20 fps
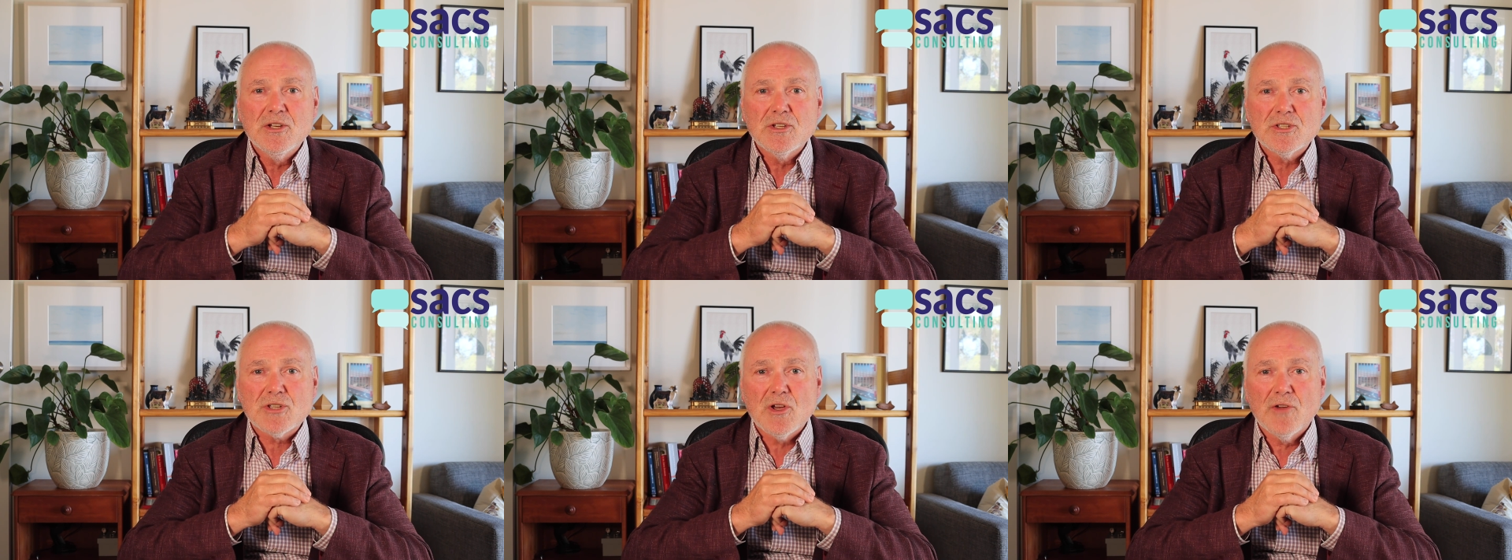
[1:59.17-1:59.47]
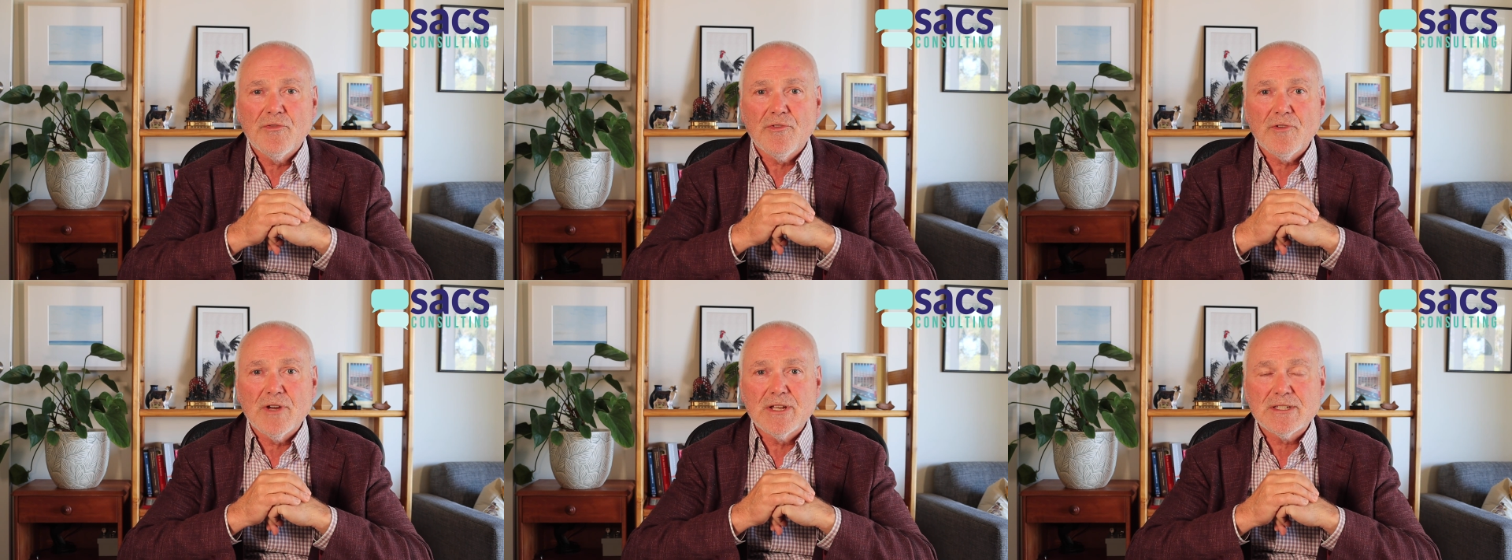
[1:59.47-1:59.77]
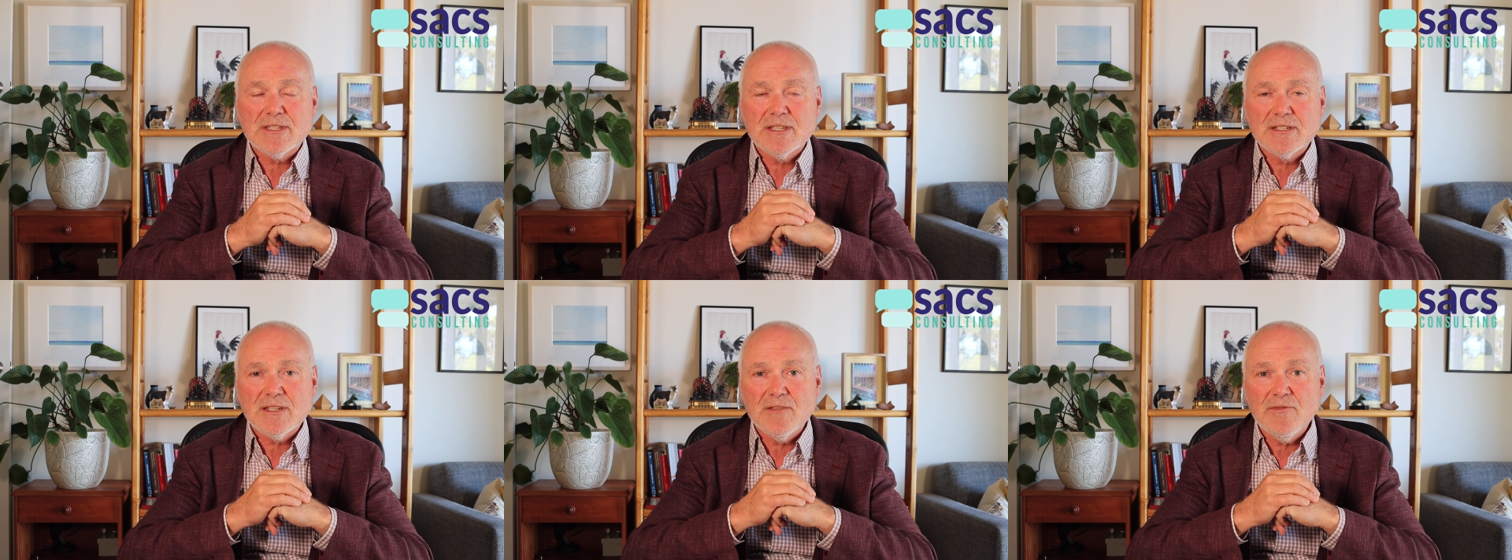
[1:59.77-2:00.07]
So for
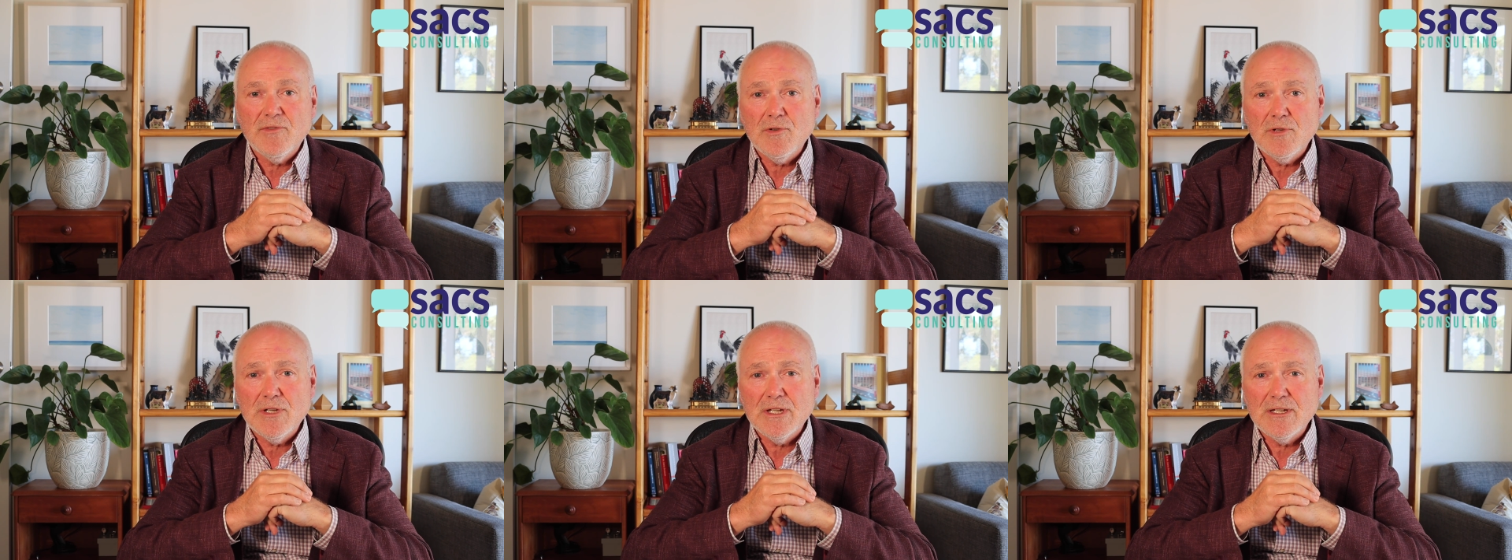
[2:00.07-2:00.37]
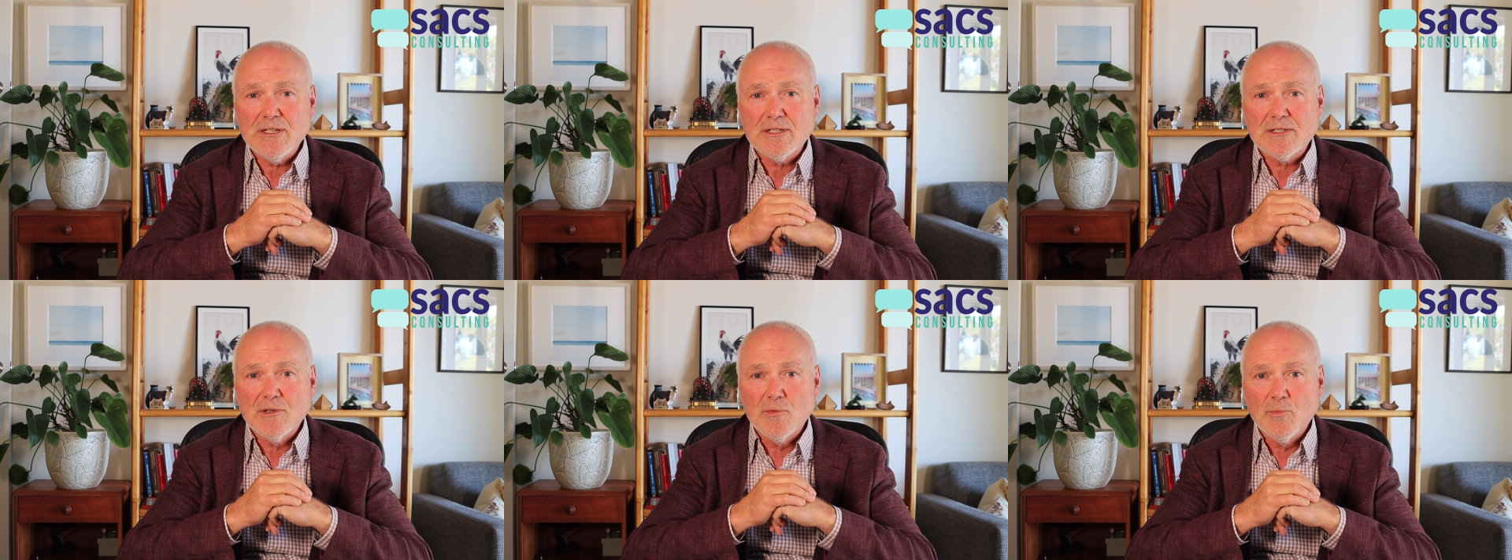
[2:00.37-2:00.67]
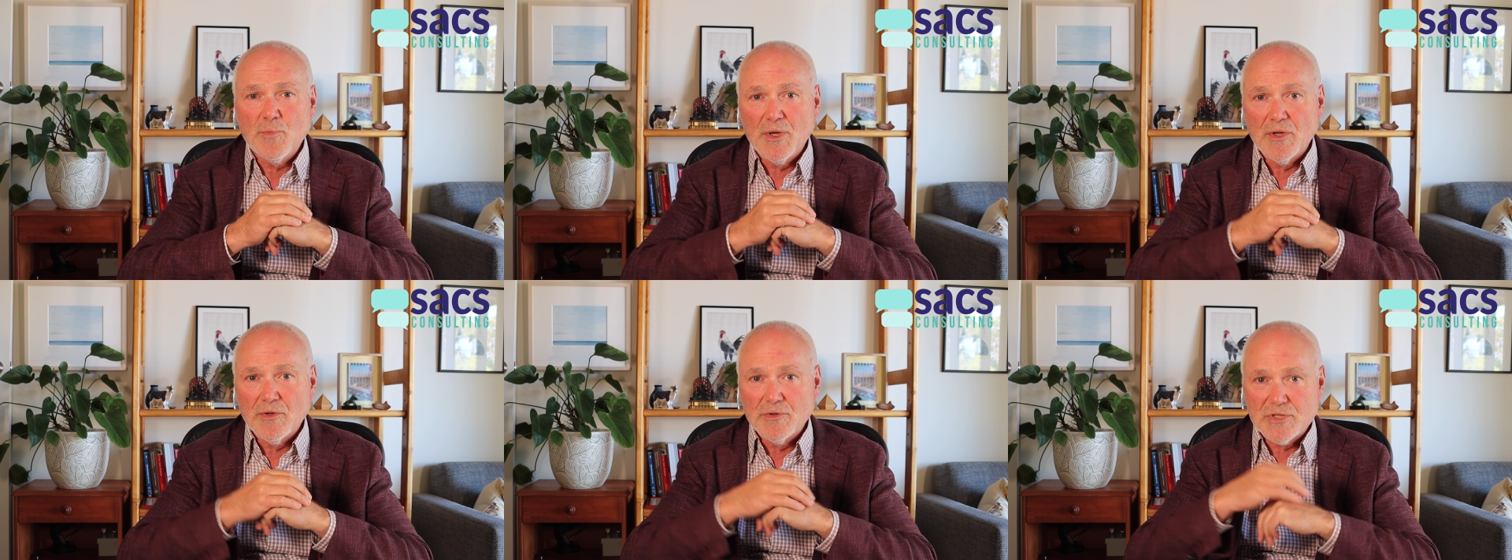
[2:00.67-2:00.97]
instance, if you need
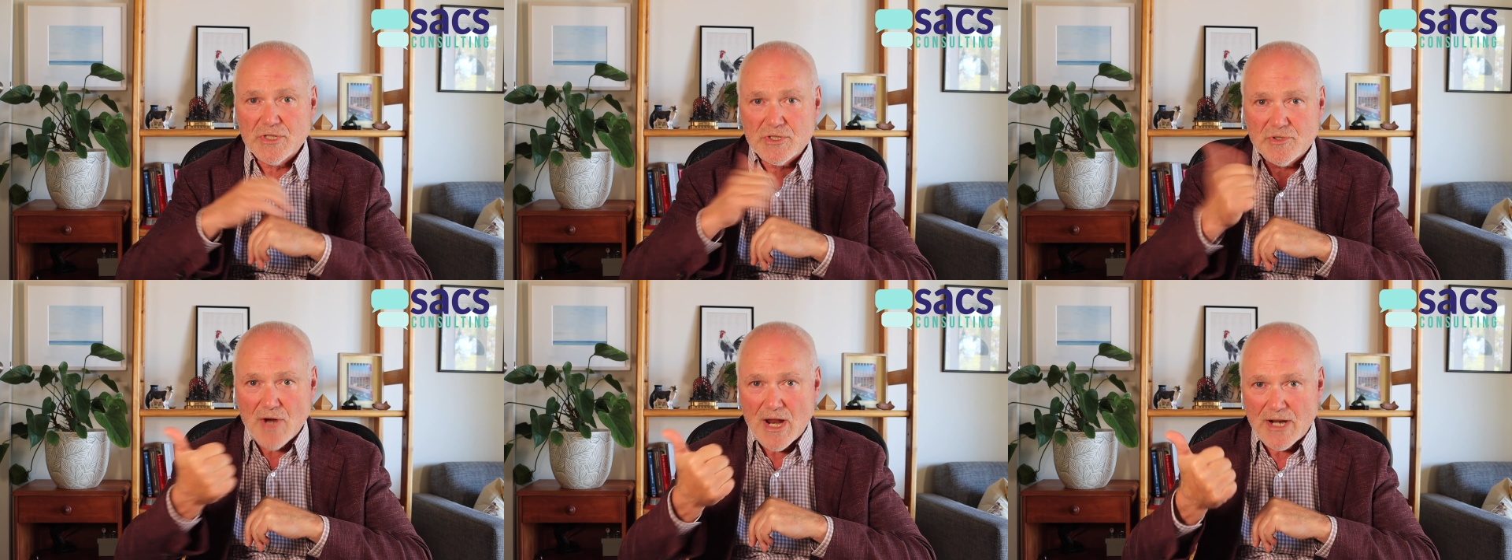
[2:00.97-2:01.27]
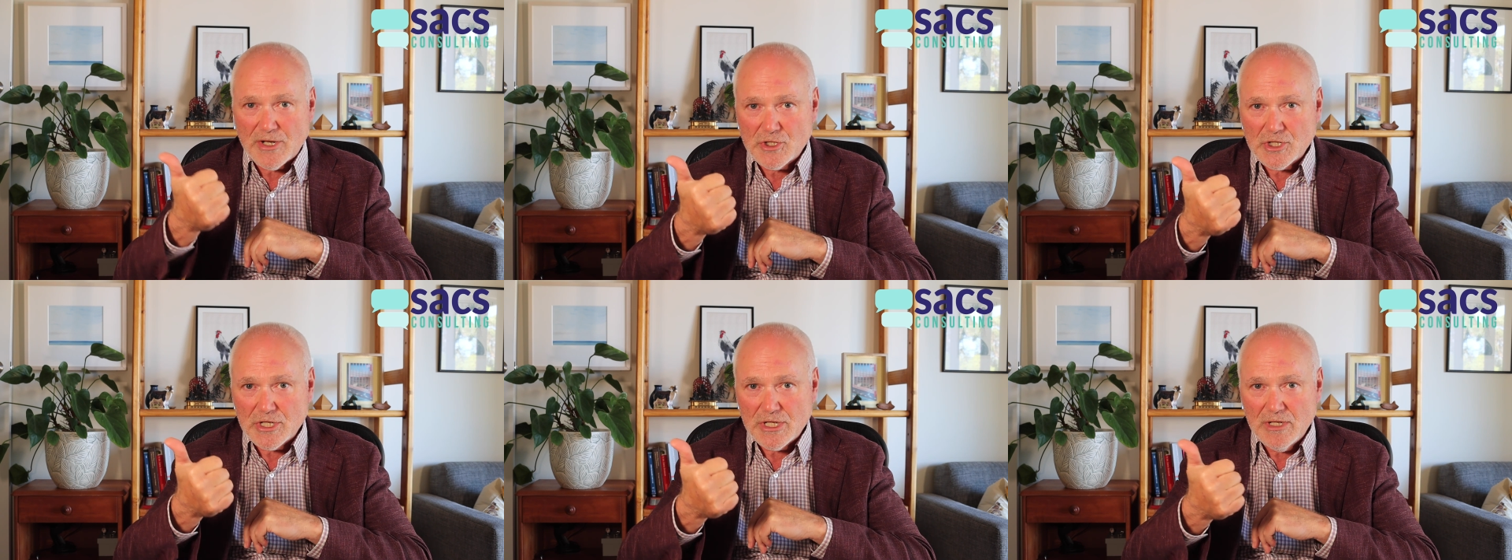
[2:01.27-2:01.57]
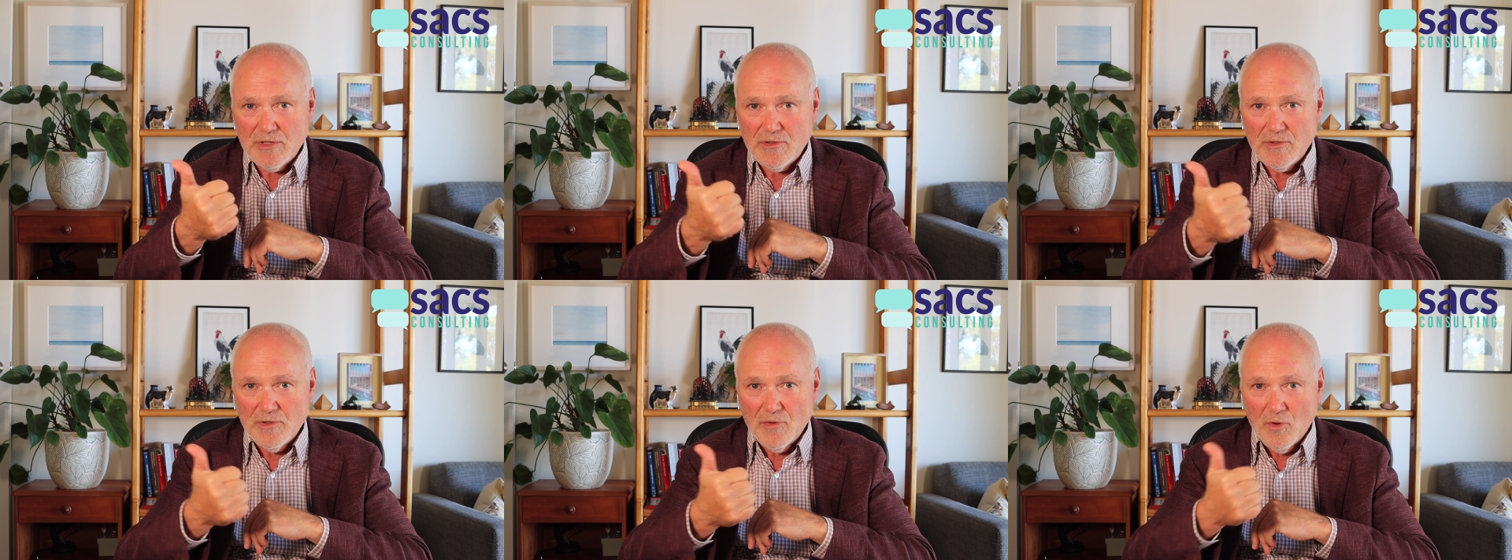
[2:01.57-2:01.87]
to build
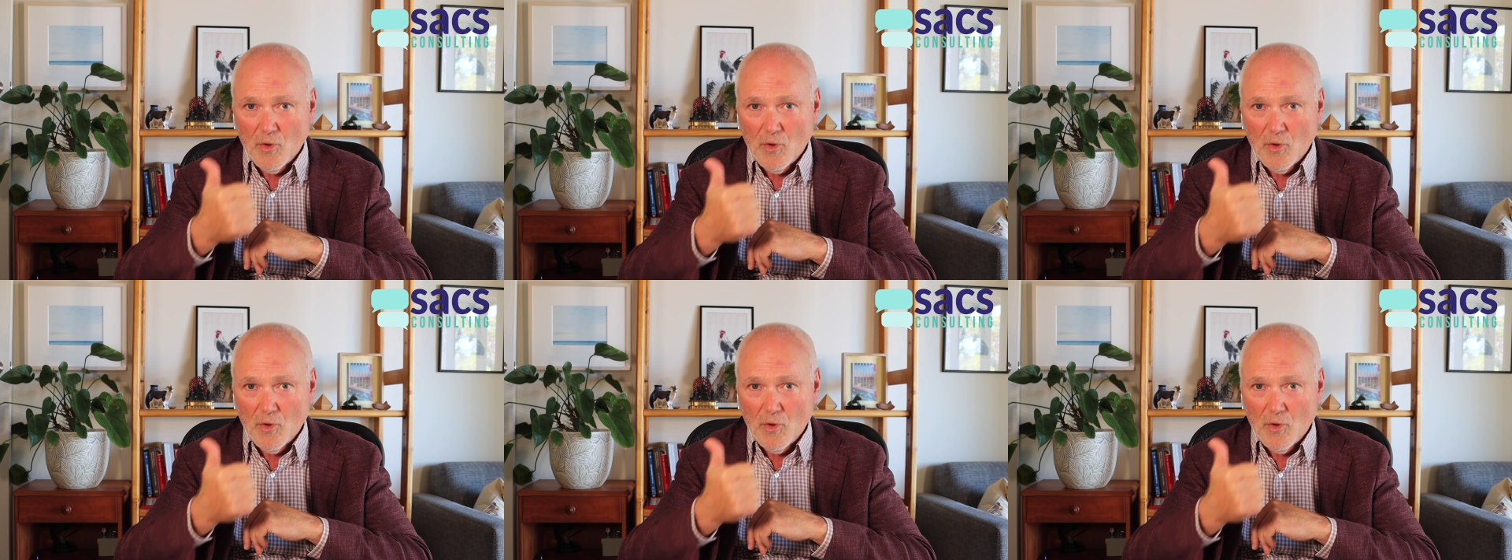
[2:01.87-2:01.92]
strategy